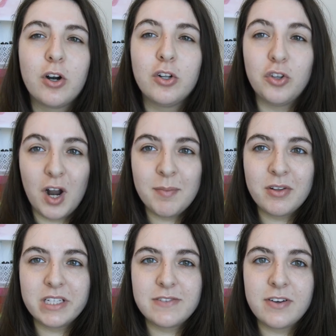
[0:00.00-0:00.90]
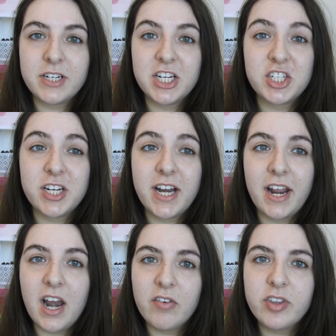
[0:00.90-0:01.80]
heard a lot about this foundation
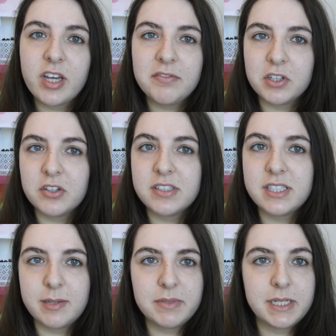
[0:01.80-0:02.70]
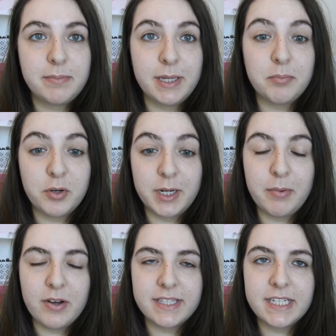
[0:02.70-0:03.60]
and everything I've heard seems to be pretty
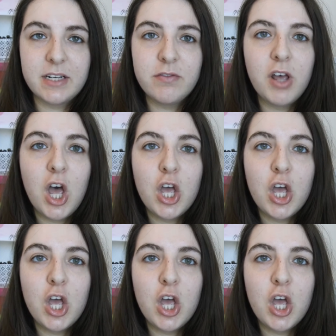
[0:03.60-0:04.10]
positive.